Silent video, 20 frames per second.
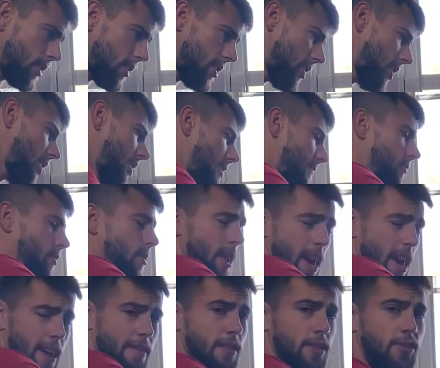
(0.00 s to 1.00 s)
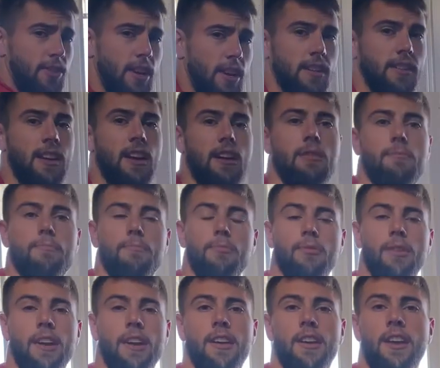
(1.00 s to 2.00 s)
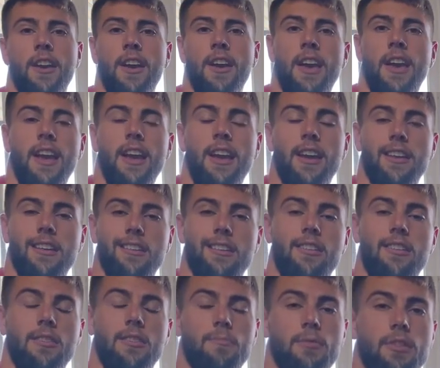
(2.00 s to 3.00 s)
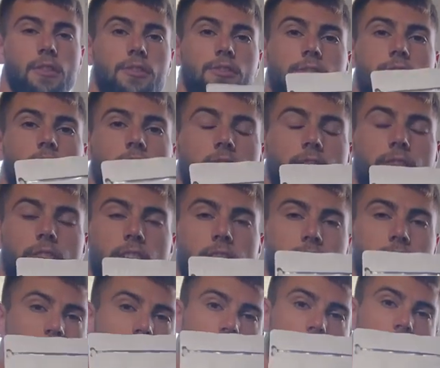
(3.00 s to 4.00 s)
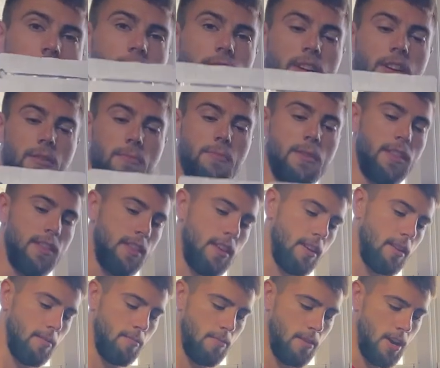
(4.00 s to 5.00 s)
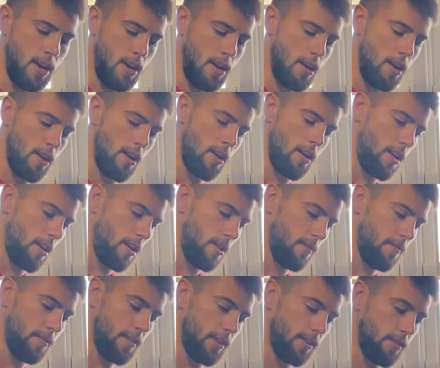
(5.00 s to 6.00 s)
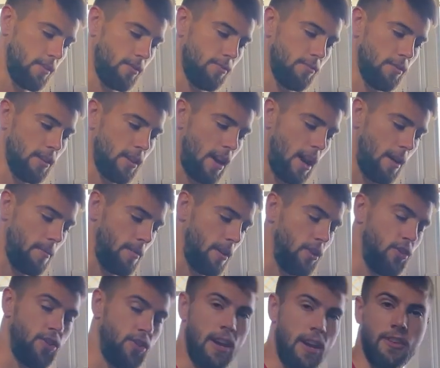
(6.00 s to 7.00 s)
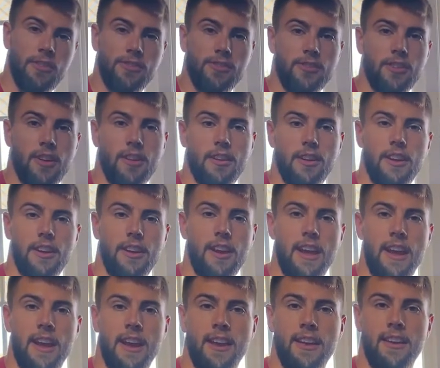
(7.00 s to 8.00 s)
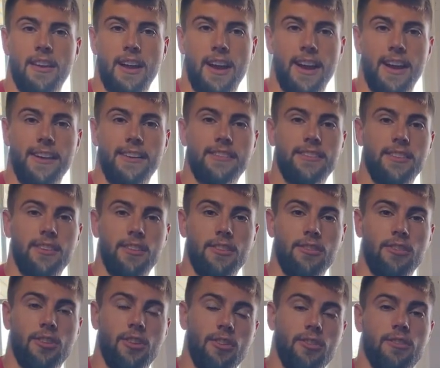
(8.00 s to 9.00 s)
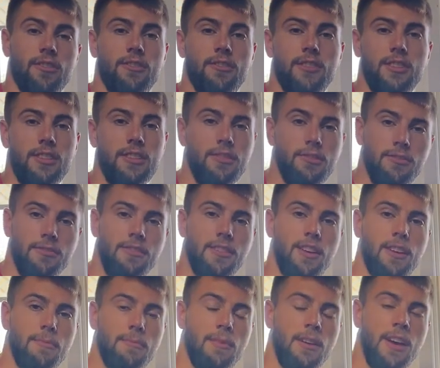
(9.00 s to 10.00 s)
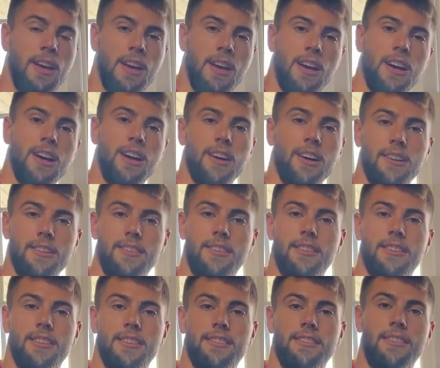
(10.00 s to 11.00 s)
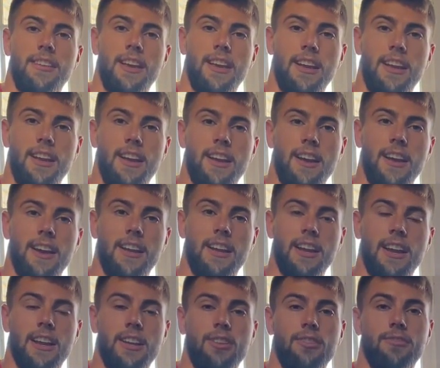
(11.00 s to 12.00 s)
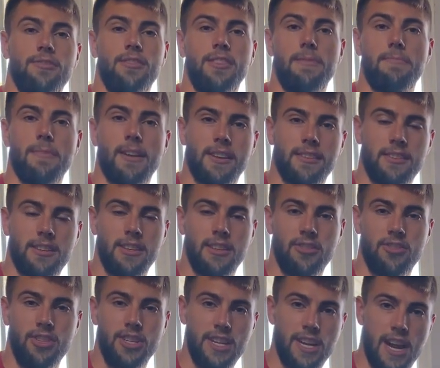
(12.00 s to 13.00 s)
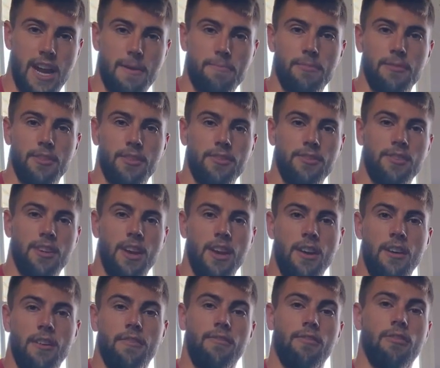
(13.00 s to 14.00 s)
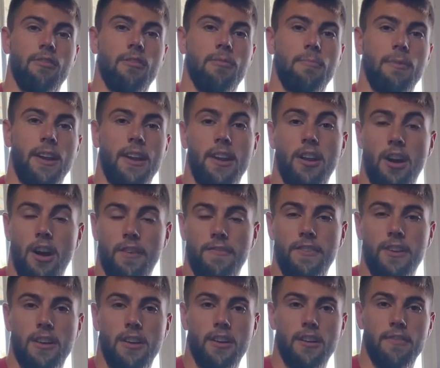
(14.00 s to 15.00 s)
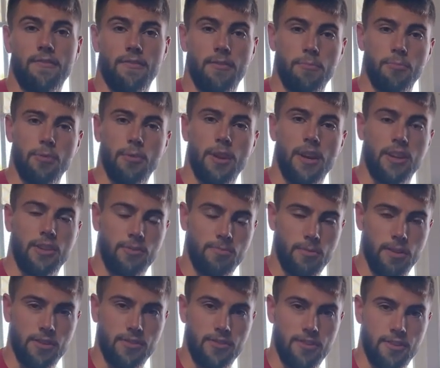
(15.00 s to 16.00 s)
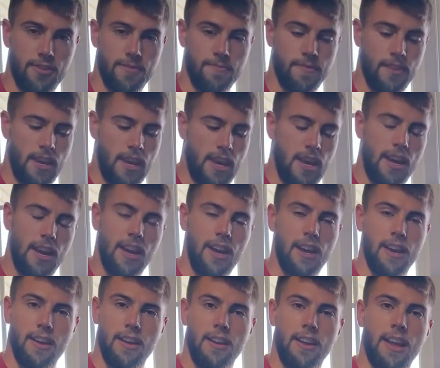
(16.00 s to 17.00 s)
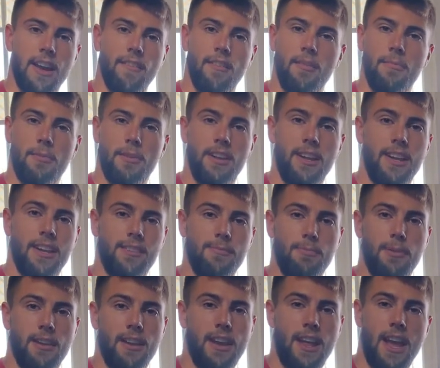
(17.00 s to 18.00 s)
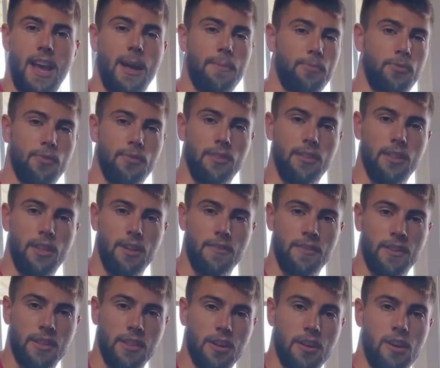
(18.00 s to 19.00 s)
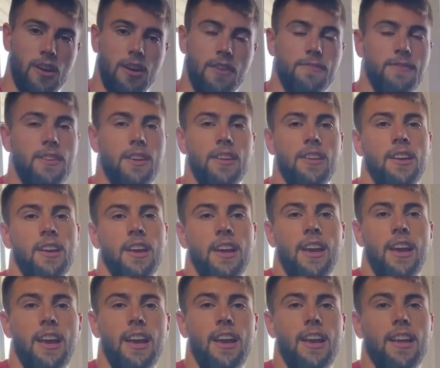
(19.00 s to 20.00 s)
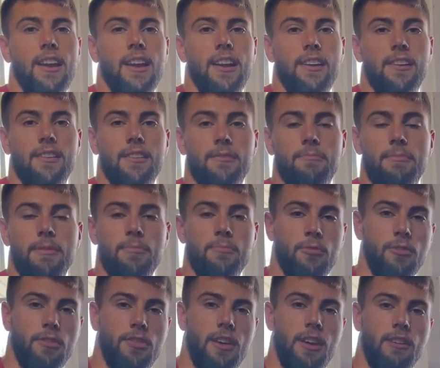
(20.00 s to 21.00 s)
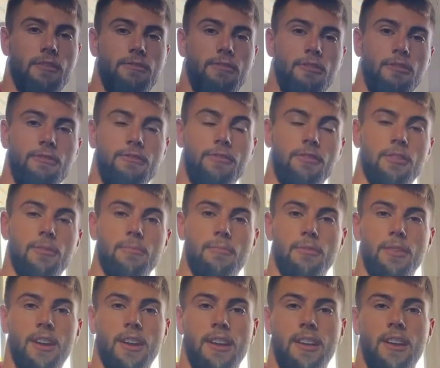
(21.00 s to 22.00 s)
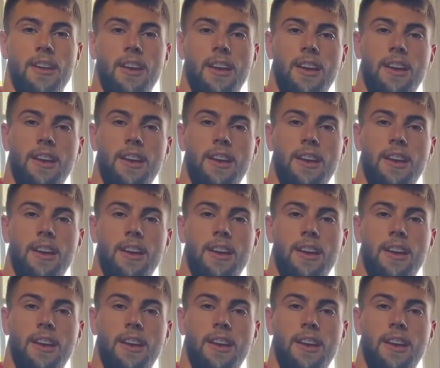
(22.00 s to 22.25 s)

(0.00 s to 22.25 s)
Uh, if you haven't checked out Brent and Good Brothers Coffee, I definitely recommend them. Uh, this is what got my channel started, and I still currently use them uh, to this day. I, I, use the Mexican Chiapas for my coffee cart for Brewhead Espresso, and everybody has been absolutely loving the coffee, and I couldn't be more thankful for Brent.